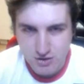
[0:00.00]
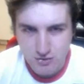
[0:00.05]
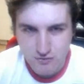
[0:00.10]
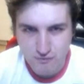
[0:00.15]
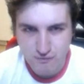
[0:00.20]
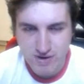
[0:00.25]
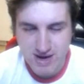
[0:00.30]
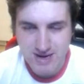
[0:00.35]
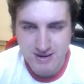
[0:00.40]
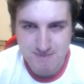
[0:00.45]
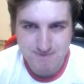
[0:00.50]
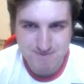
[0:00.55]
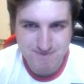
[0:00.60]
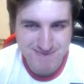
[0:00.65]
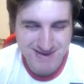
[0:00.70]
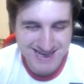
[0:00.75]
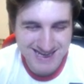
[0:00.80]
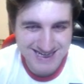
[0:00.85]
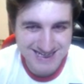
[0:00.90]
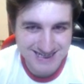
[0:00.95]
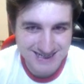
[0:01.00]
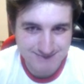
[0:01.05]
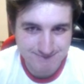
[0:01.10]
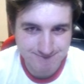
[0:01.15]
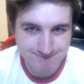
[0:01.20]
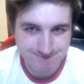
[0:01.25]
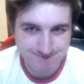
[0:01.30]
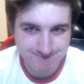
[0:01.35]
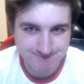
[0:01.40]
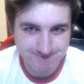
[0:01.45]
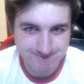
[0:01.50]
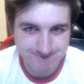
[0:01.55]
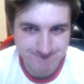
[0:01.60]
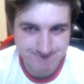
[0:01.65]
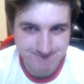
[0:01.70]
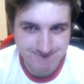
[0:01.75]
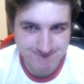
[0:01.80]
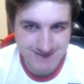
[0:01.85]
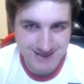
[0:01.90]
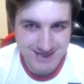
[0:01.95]
Right mid.
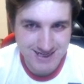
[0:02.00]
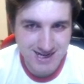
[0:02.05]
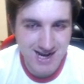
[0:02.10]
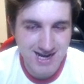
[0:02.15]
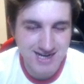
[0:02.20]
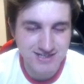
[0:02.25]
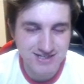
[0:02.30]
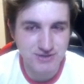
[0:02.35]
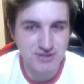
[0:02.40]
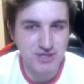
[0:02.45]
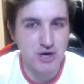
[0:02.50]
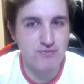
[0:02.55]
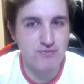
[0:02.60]
Guys, who to go